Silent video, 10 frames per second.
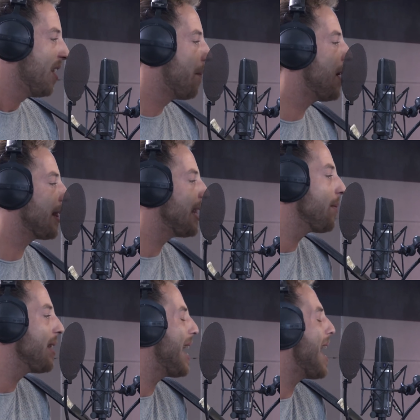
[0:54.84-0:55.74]
but
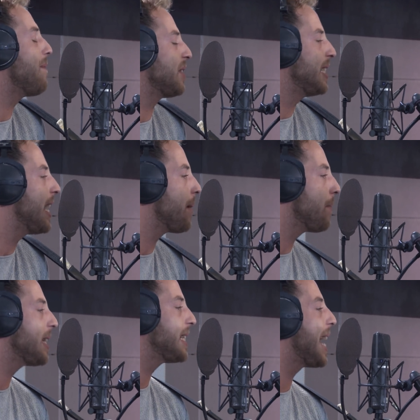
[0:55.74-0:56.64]
they'll never take
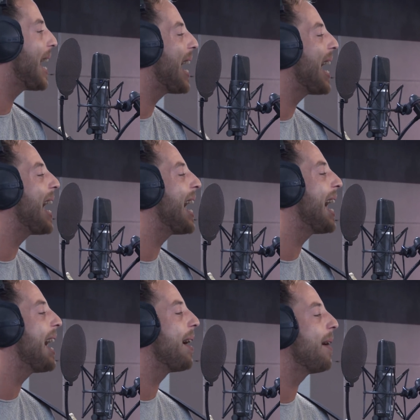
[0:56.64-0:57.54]
me
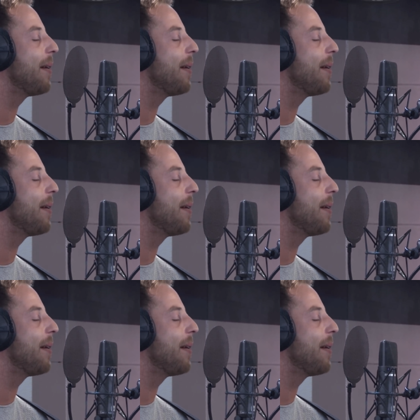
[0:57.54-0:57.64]
down.